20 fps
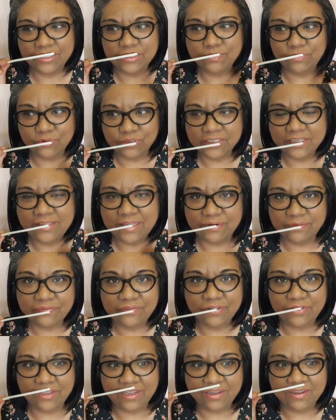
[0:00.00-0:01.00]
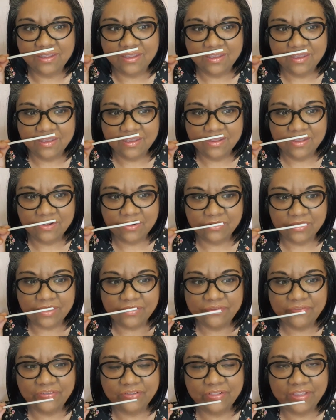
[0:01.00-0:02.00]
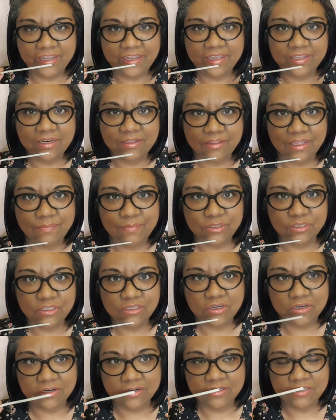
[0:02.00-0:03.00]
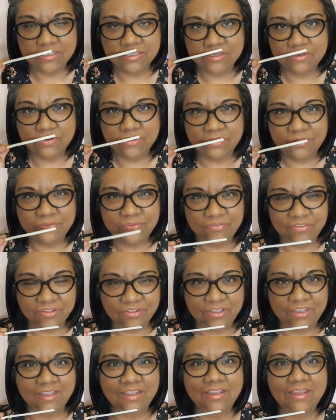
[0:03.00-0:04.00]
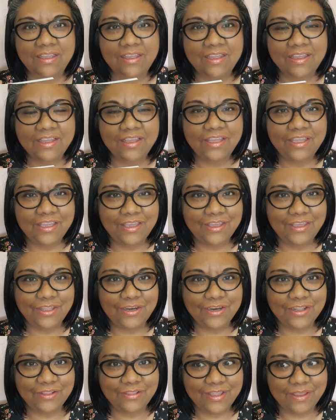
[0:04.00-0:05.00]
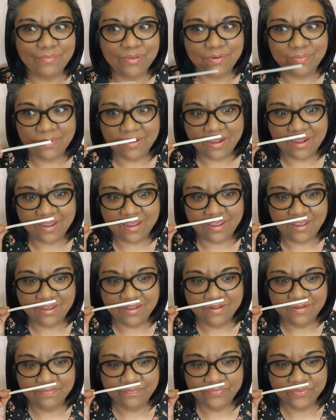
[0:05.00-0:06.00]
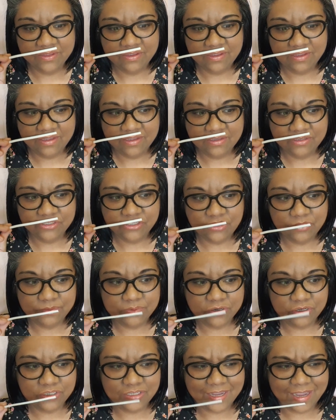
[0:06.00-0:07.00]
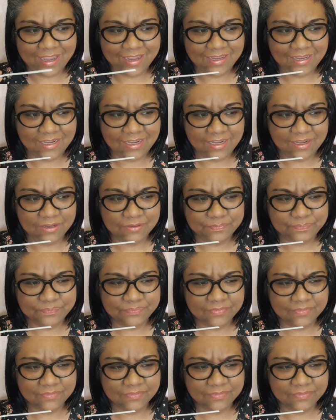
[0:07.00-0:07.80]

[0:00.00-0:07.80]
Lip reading: It's mostly that filling, or that filling in a lemon tart, or the filling in a lemon pie. Super tangy.